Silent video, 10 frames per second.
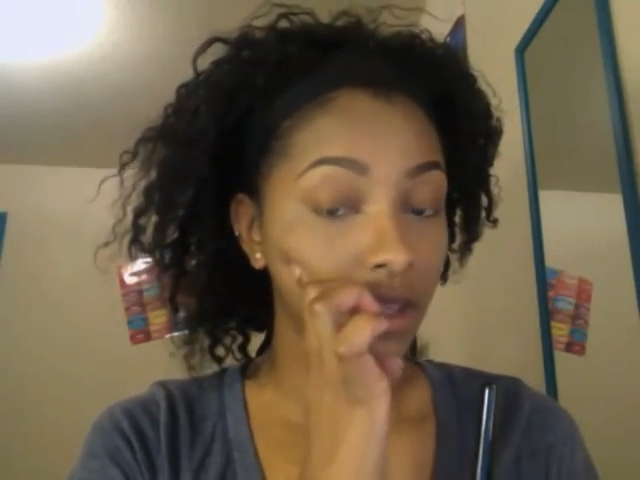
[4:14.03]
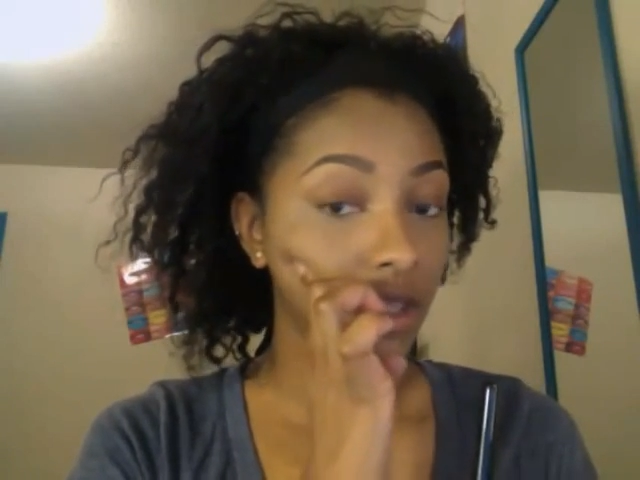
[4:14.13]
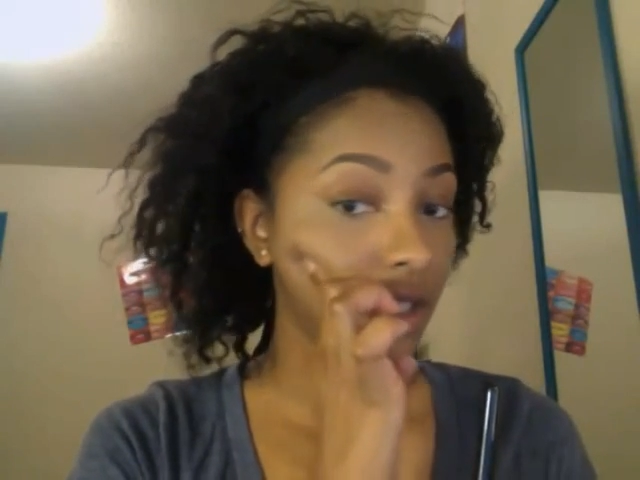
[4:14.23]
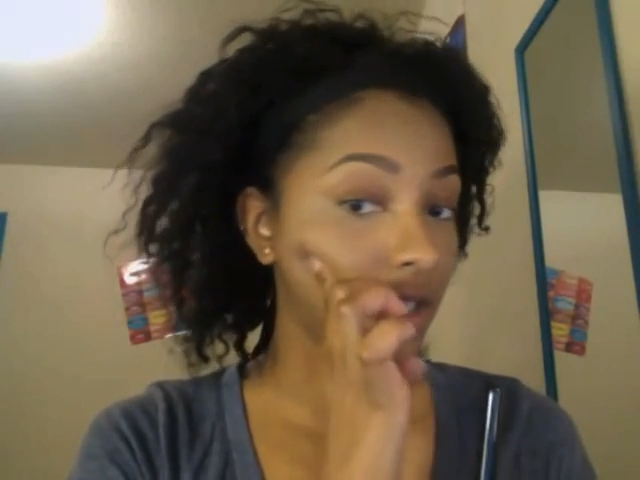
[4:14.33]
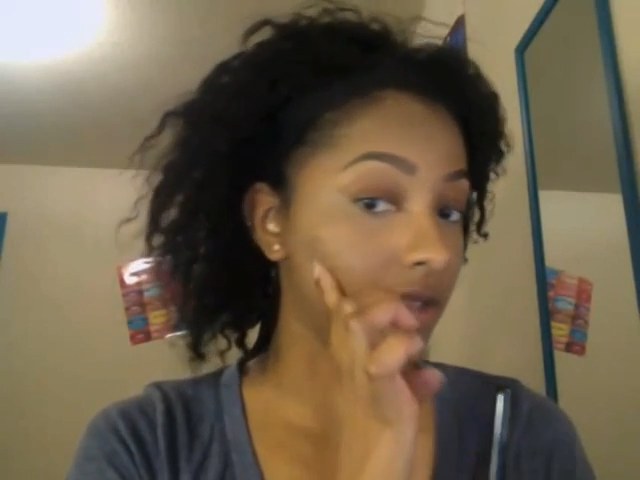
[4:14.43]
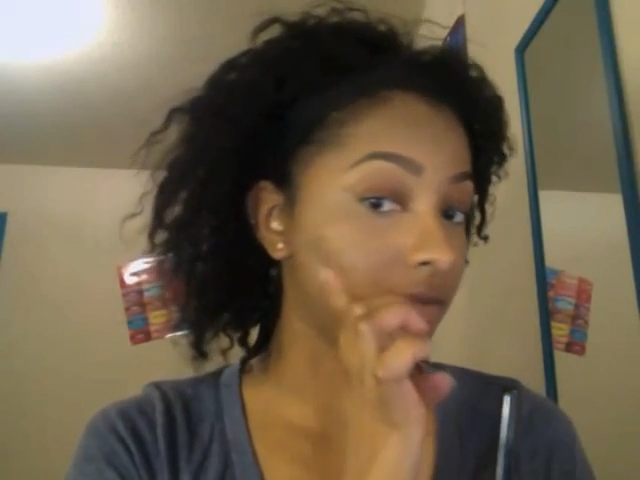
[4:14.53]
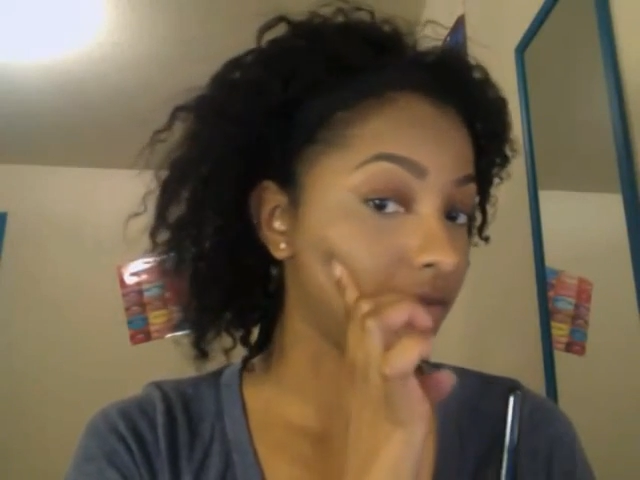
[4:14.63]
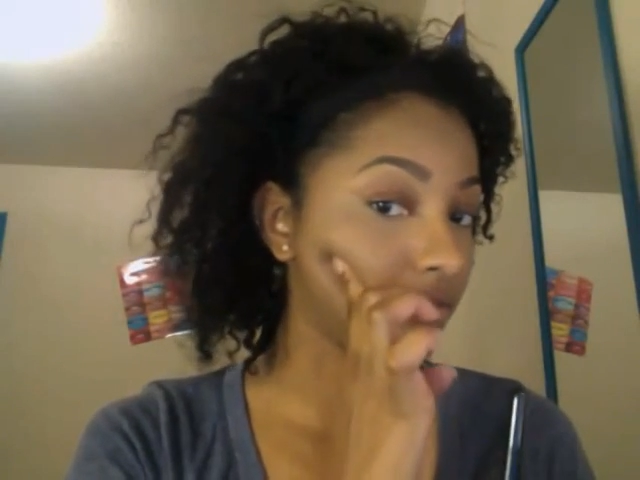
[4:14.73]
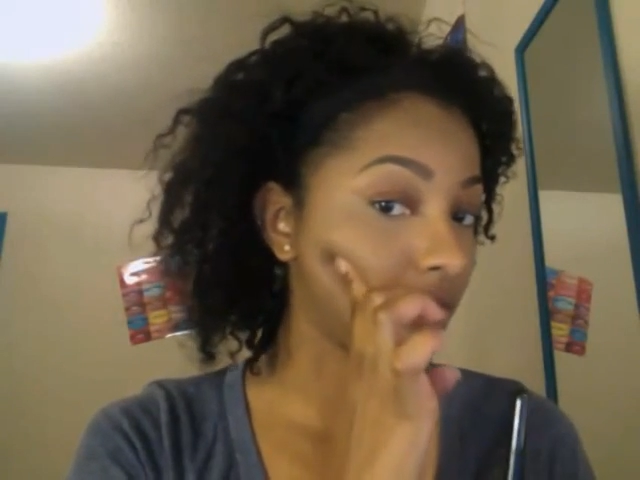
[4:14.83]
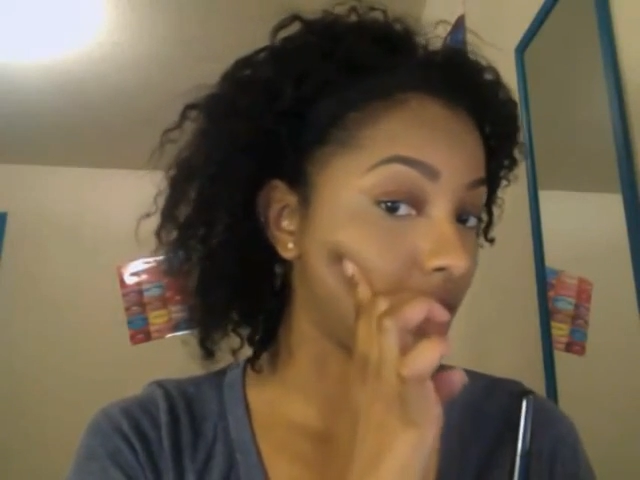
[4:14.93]
the
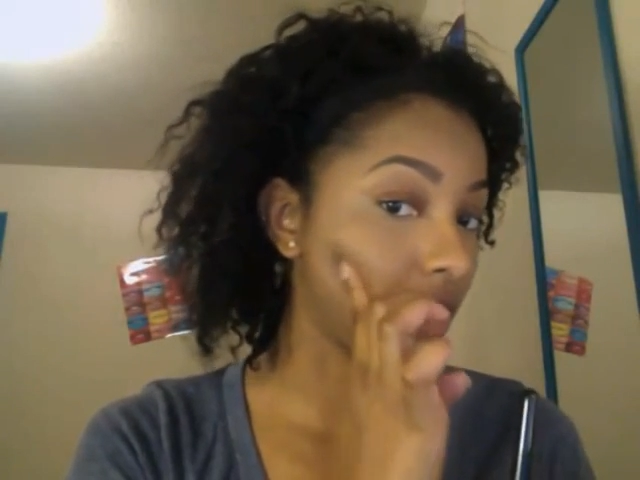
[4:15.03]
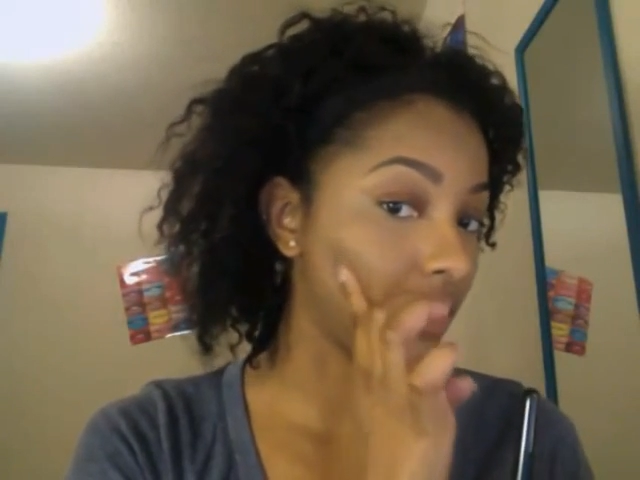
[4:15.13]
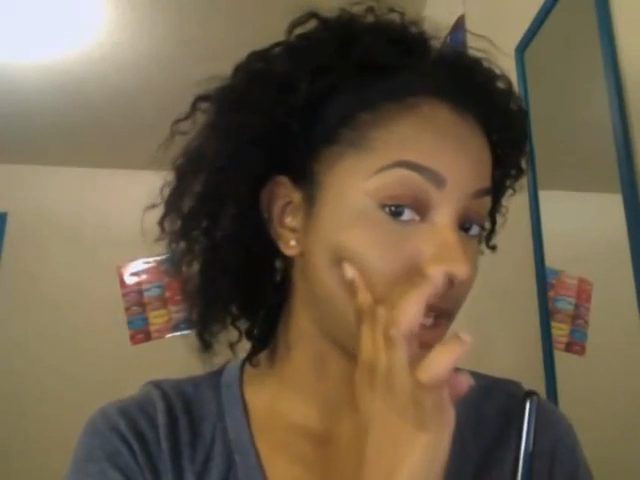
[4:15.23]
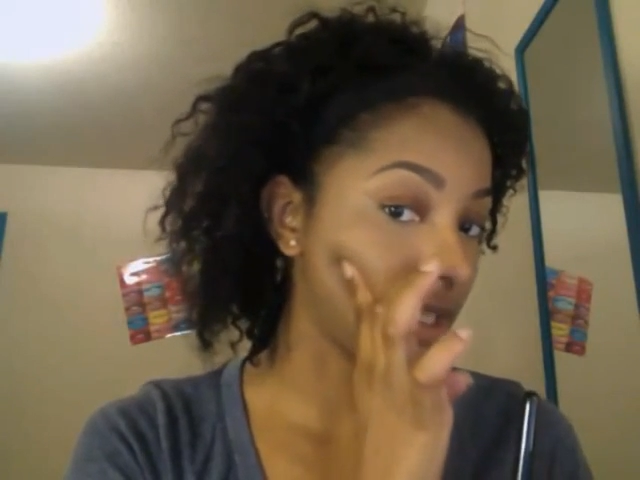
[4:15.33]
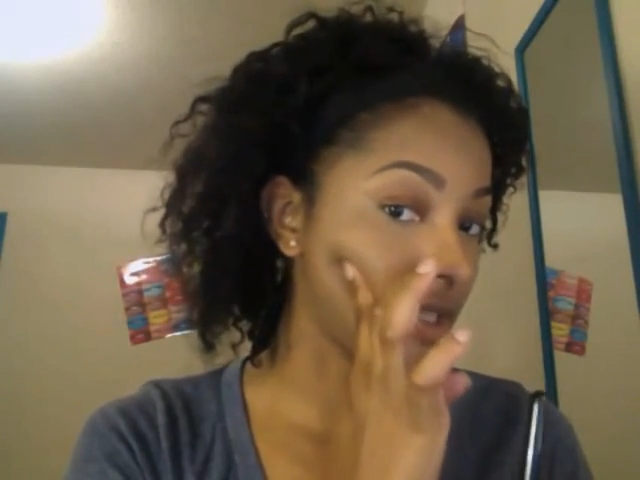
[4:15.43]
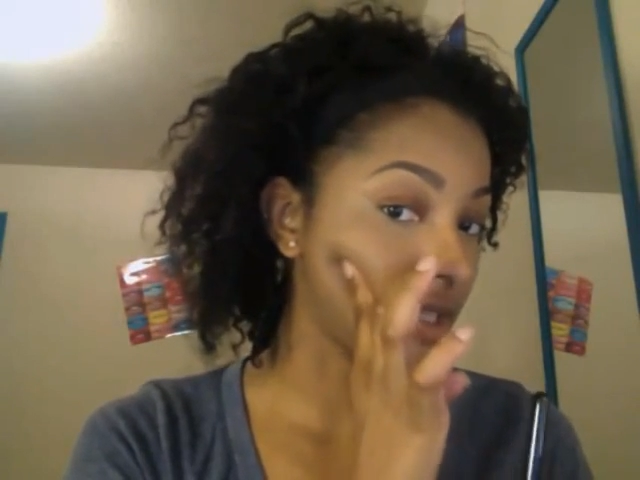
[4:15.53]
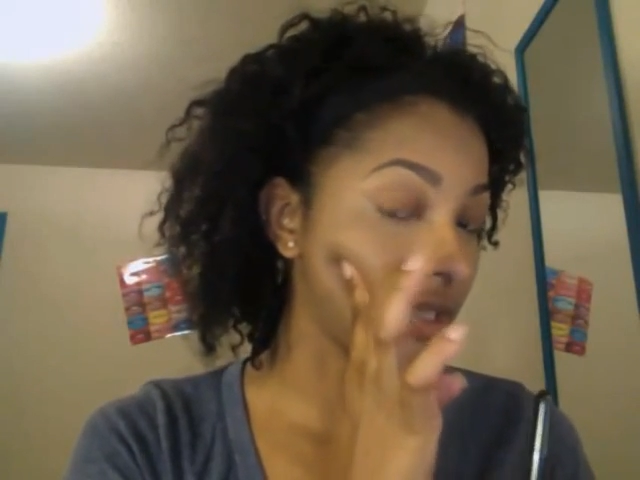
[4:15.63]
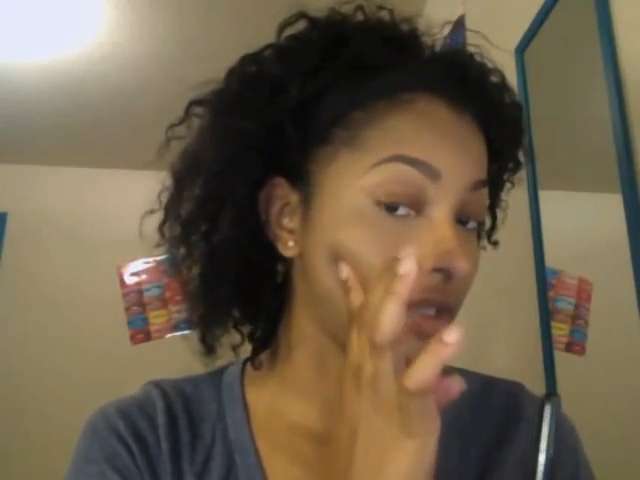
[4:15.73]
part that's